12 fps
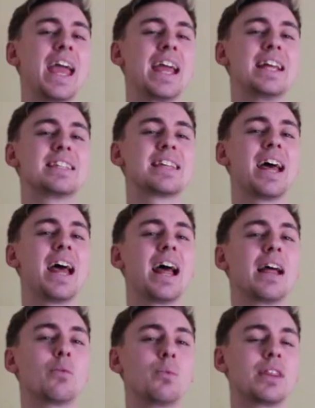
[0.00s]
is
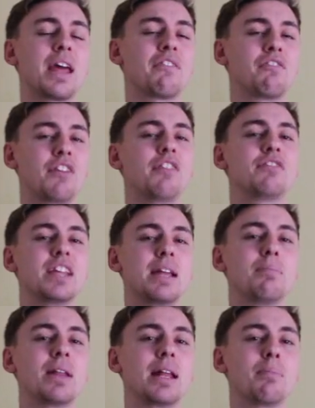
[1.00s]
with their
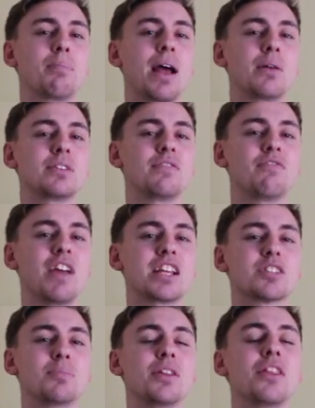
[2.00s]
£15 million
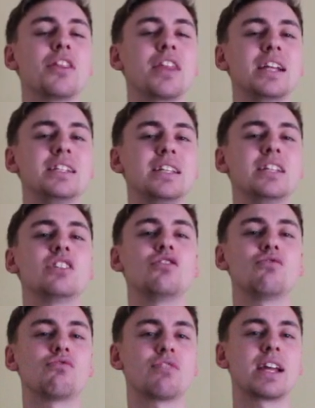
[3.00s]
investment, they
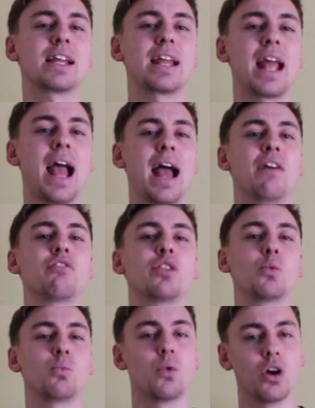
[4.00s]
didn't really have
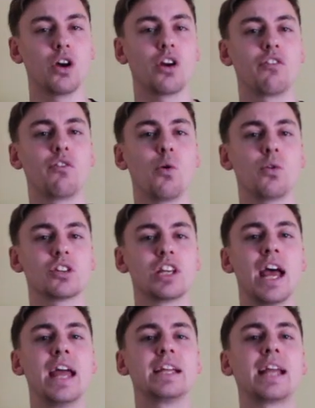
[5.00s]
the
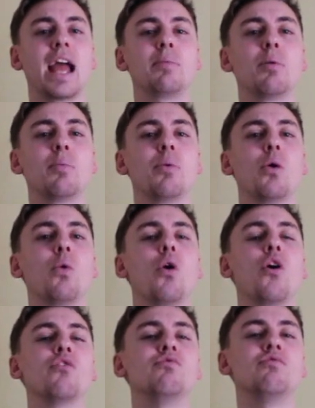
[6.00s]
workforce capable
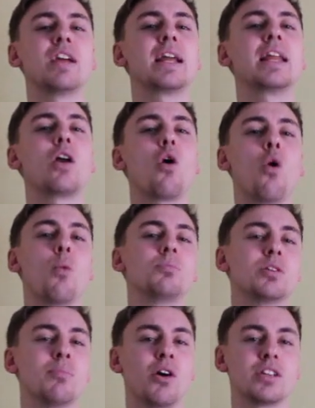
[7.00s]
of really
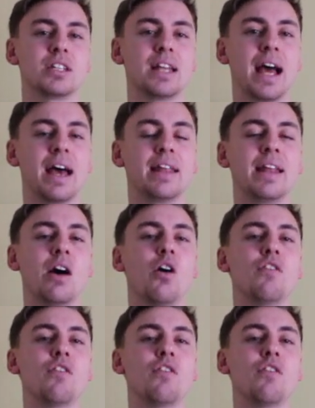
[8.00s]
optimising that. And that